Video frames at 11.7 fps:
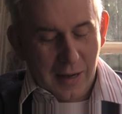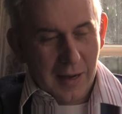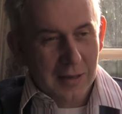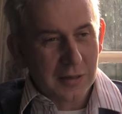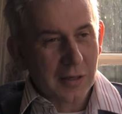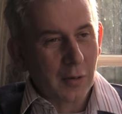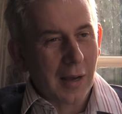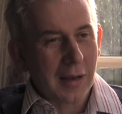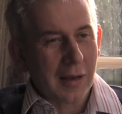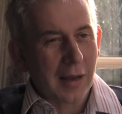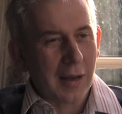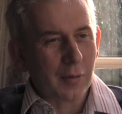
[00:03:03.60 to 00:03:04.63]
And so,
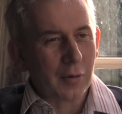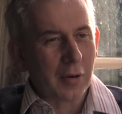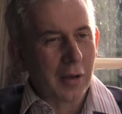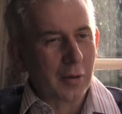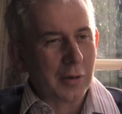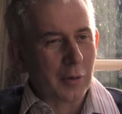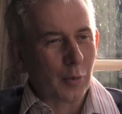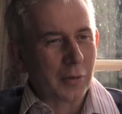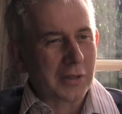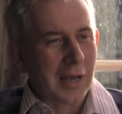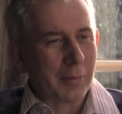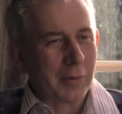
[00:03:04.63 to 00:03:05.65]
how long ago did all
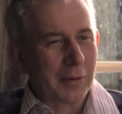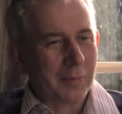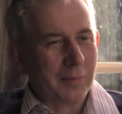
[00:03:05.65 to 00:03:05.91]
this happen?